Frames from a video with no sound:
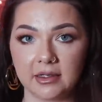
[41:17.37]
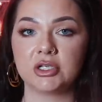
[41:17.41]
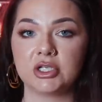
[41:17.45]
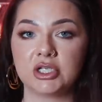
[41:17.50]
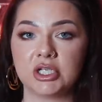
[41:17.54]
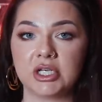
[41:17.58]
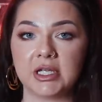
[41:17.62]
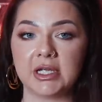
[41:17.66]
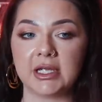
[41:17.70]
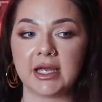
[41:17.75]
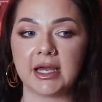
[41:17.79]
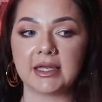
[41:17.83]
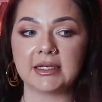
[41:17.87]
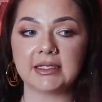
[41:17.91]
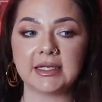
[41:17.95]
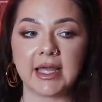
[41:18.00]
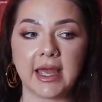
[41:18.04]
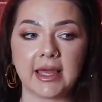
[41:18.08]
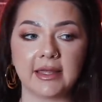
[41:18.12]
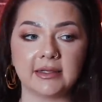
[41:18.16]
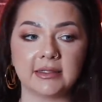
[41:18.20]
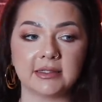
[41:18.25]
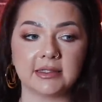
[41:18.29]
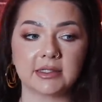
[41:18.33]
She
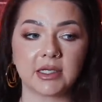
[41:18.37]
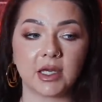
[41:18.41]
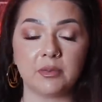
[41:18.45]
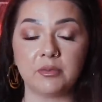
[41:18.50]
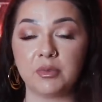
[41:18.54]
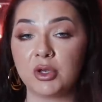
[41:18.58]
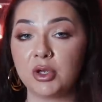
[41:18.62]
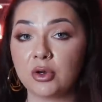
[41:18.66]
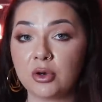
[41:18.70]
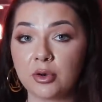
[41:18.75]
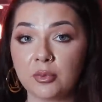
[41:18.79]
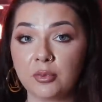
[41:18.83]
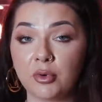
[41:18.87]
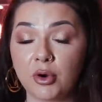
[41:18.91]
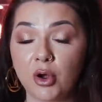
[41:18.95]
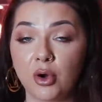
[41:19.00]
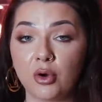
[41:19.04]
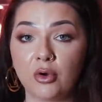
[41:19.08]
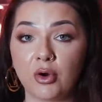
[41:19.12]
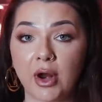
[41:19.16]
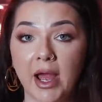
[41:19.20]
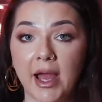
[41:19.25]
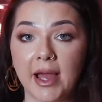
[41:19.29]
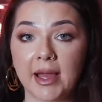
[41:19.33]
attends computer
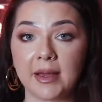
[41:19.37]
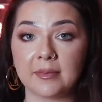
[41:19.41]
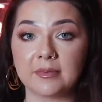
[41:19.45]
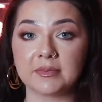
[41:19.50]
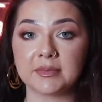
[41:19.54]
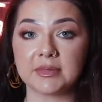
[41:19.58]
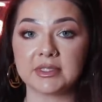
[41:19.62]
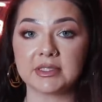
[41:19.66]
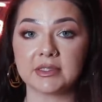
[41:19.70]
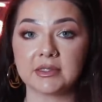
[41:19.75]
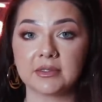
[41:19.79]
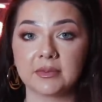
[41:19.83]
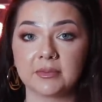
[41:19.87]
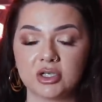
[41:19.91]
programs.